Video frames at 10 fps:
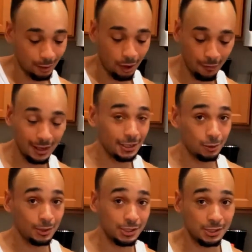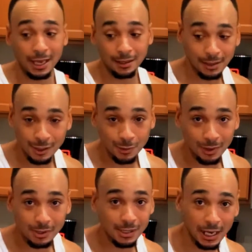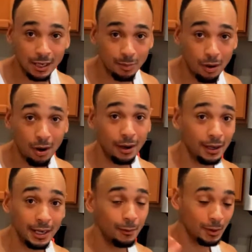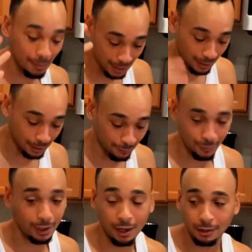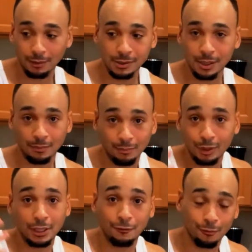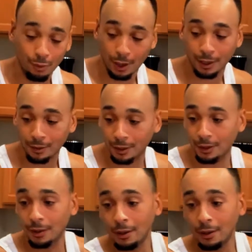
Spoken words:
All they do is just take these ones, take it apart, and then they remake it different color or something, put a different brand on it.